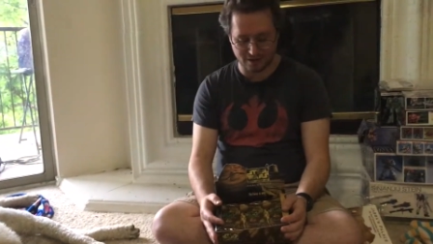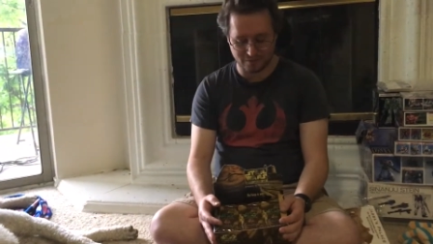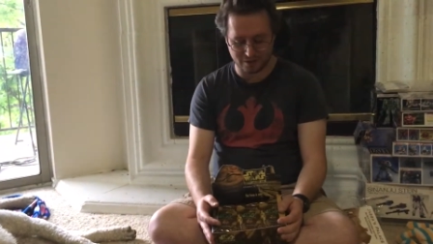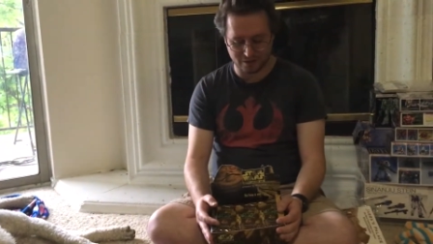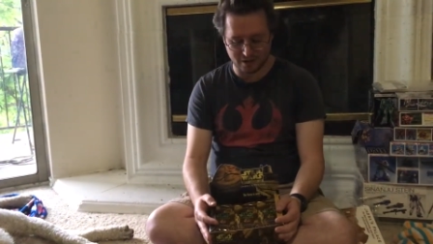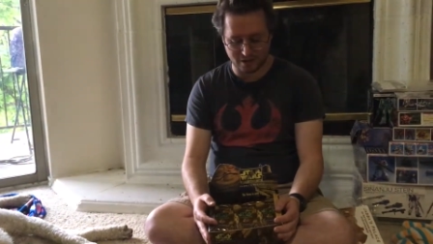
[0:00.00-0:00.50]
It
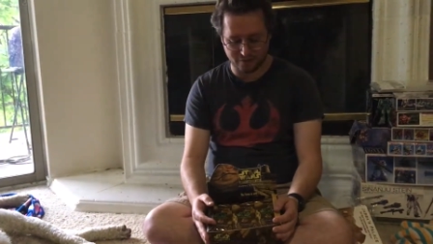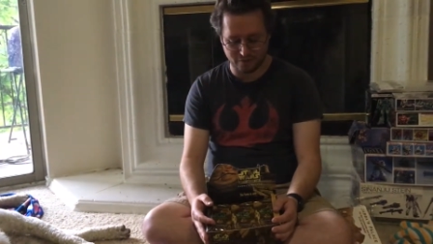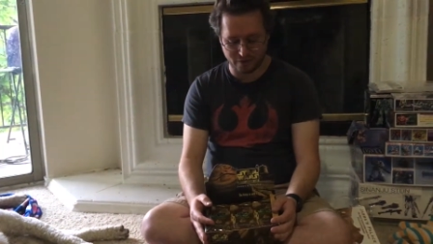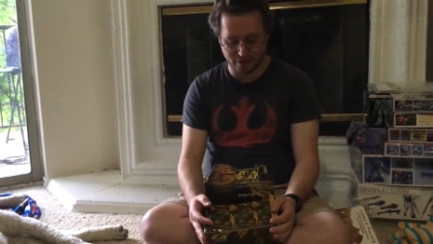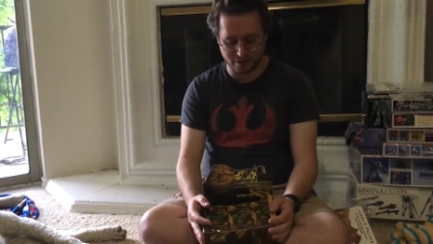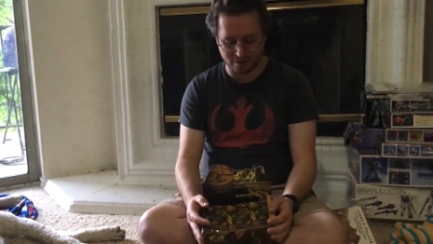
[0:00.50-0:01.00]
was a lot of
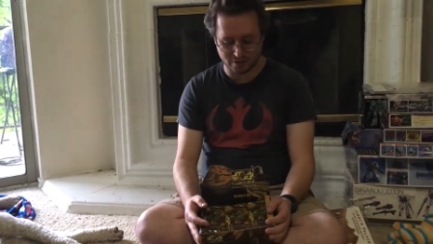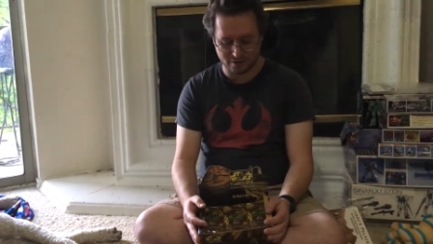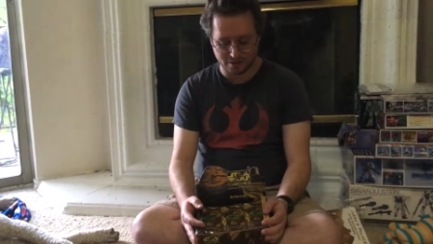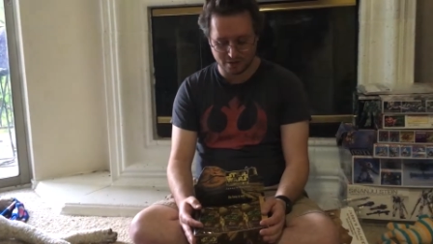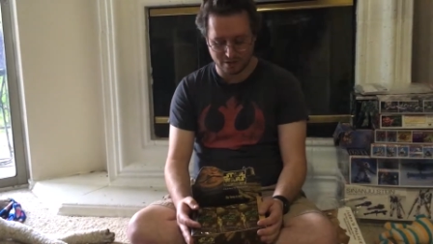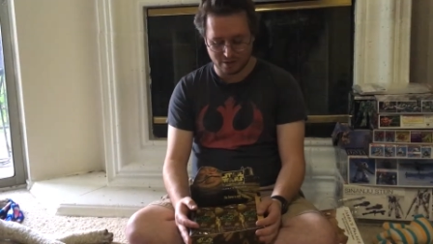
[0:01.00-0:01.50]
fun
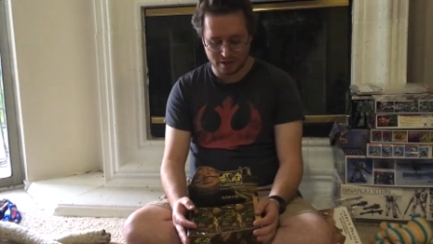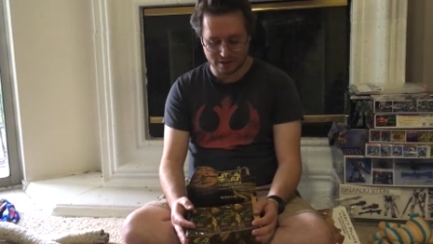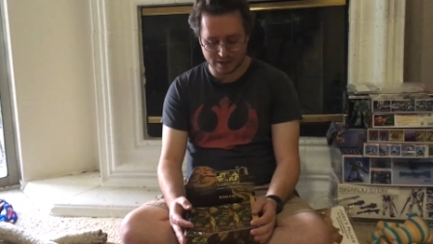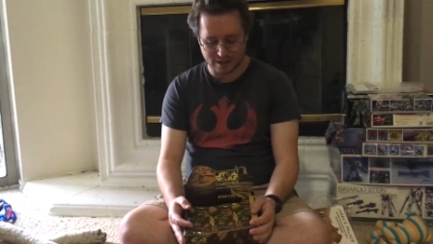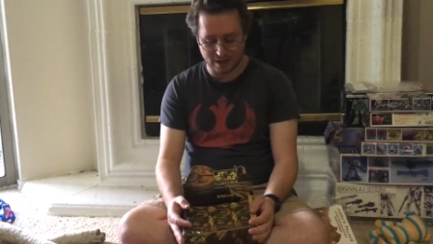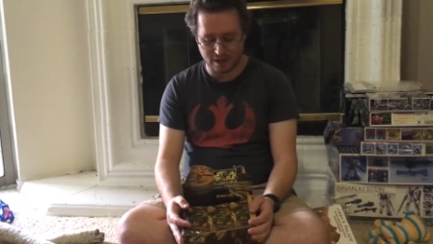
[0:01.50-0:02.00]

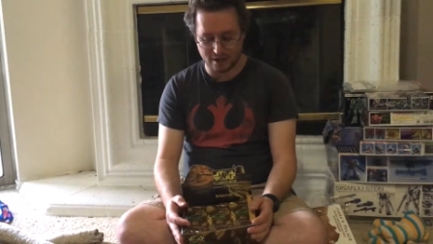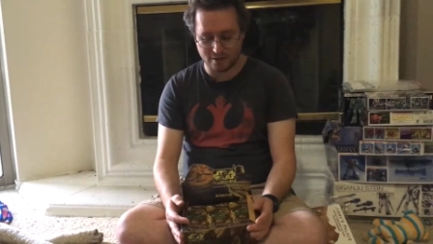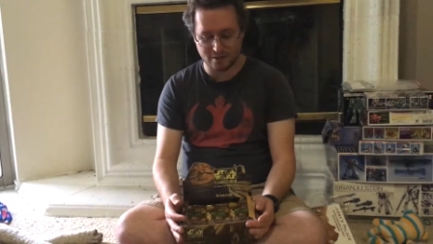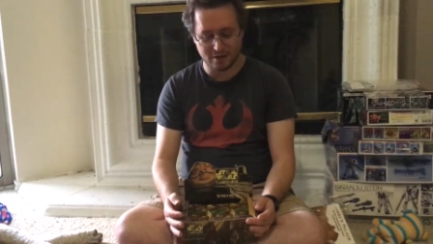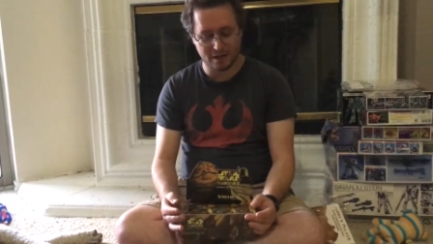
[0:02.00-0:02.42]
as a kid,